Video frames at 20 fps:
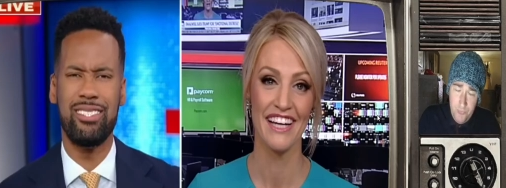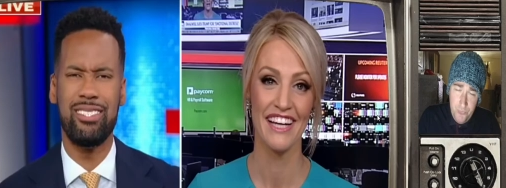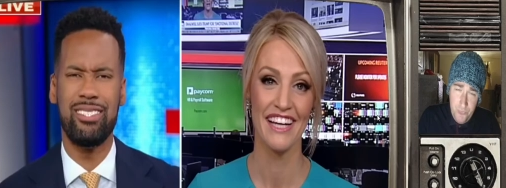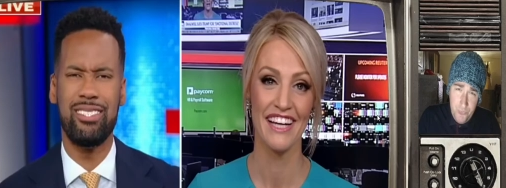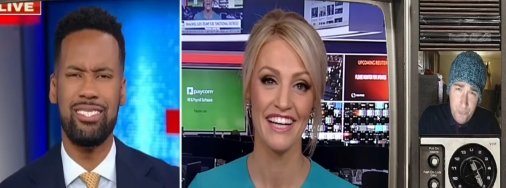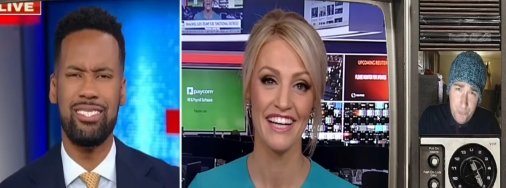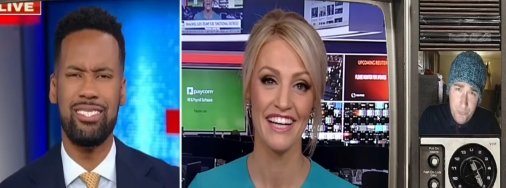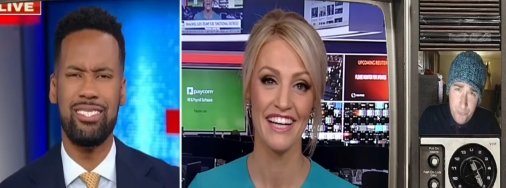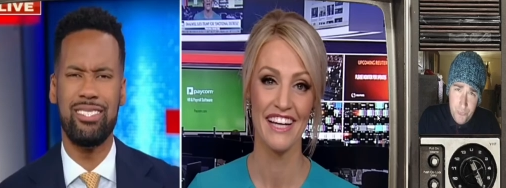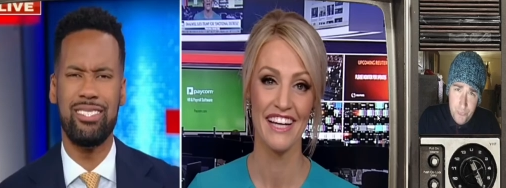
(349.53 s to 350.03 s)

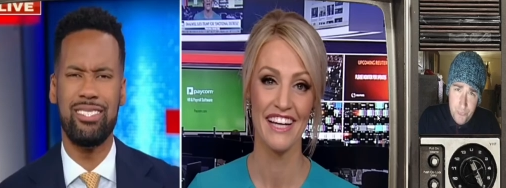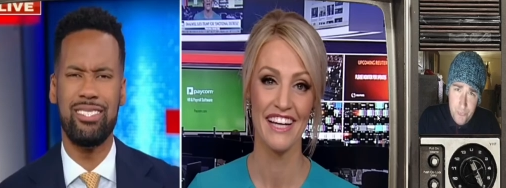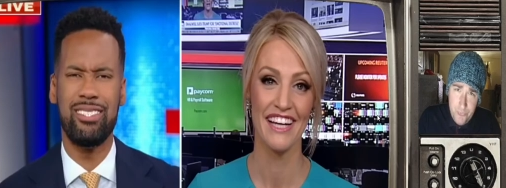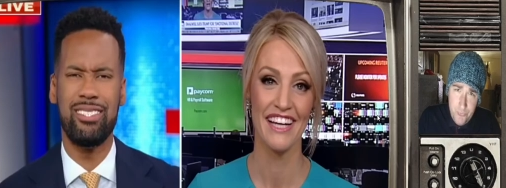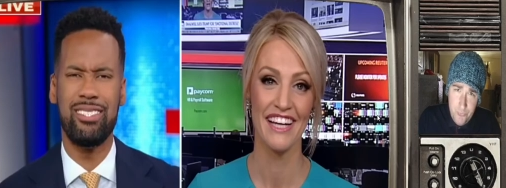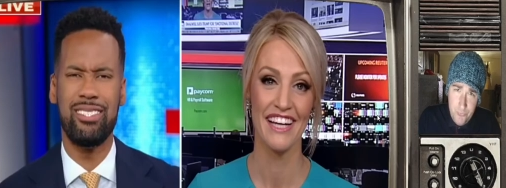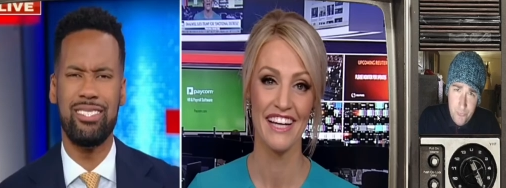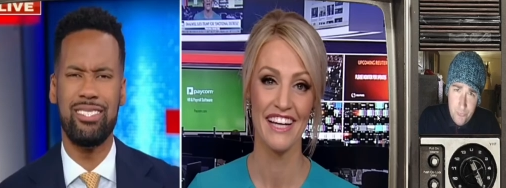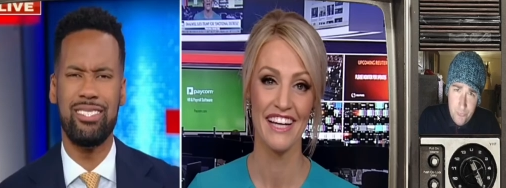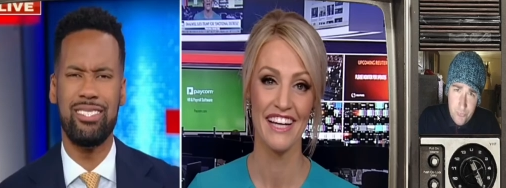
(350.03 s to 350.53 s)

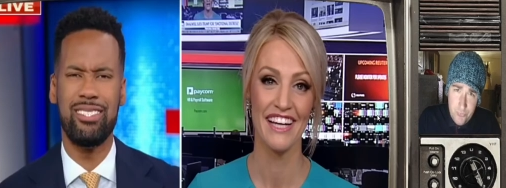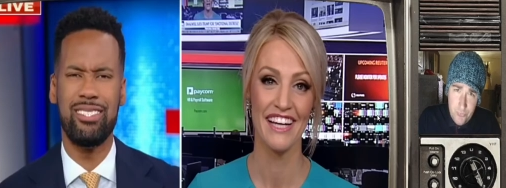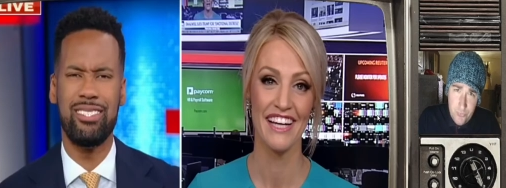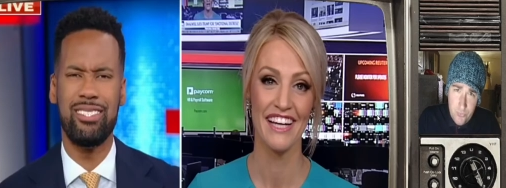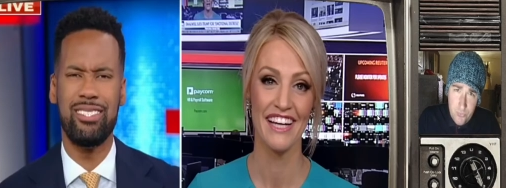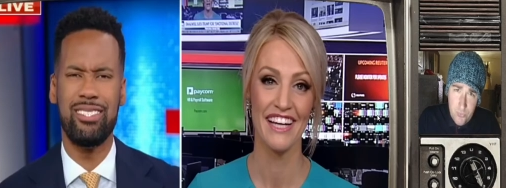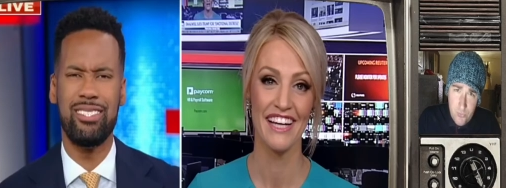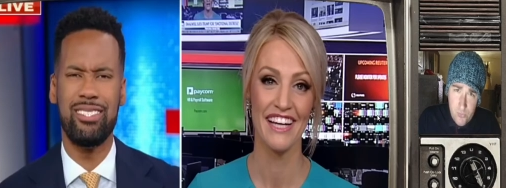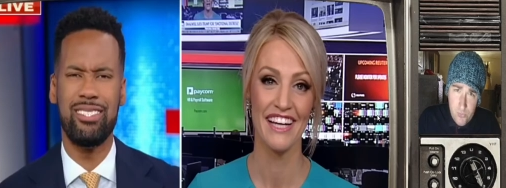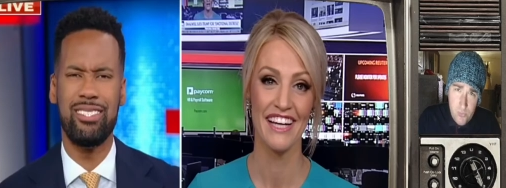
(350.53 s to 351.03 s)

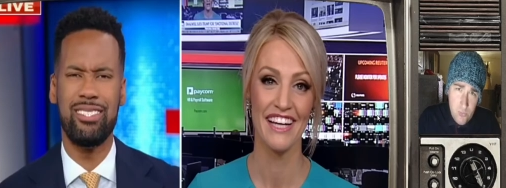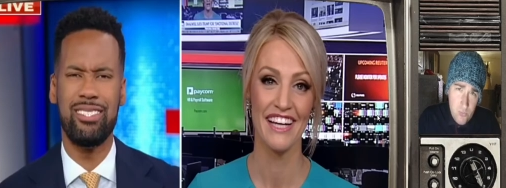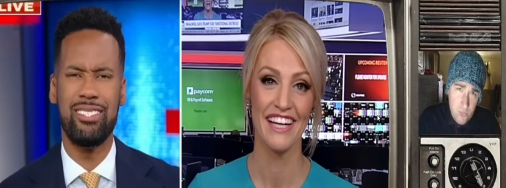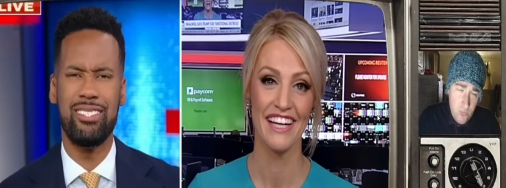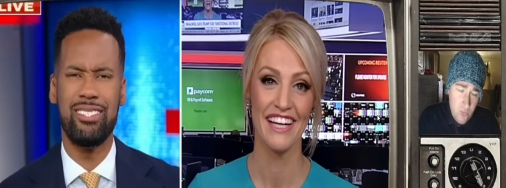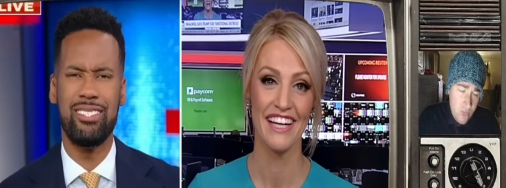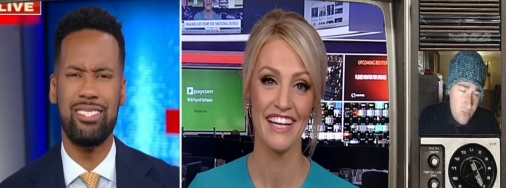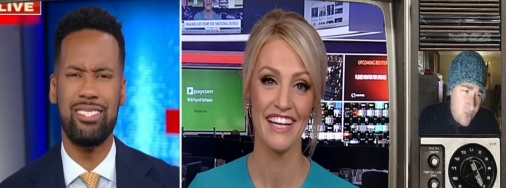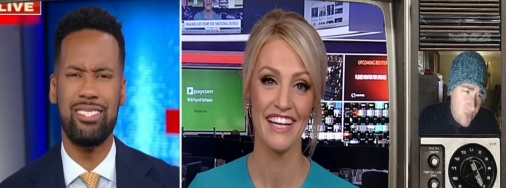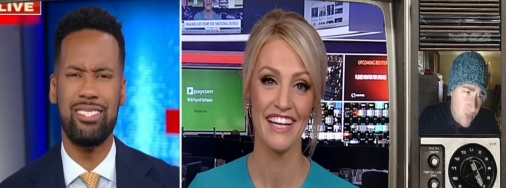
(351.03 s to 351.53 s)

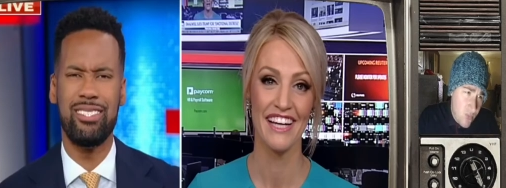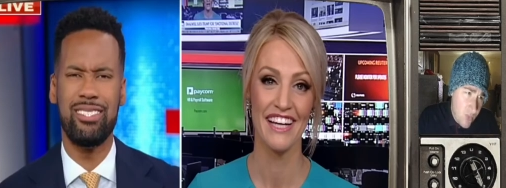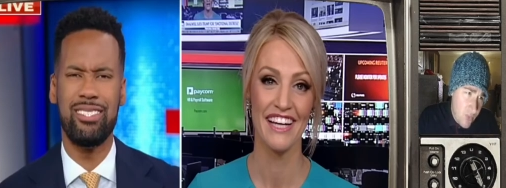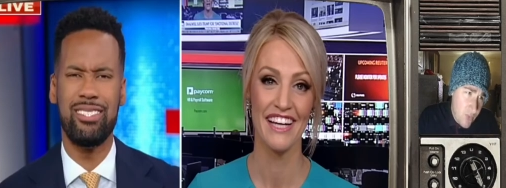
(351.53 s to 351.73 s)
No one is speaking in this clip.